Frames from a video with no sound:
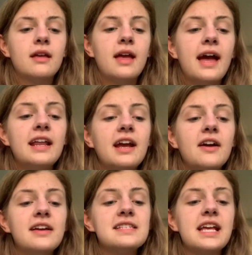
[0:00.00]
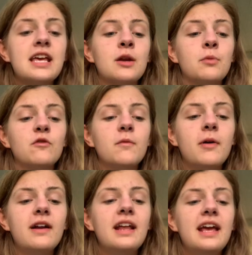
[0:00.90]
any areas that he could improve
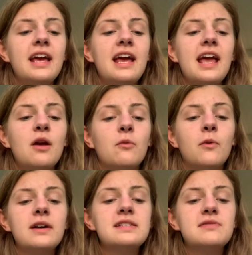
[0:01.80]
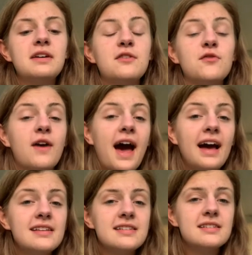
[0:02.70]
upon, it was very
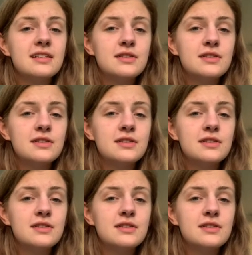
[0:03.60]
fast.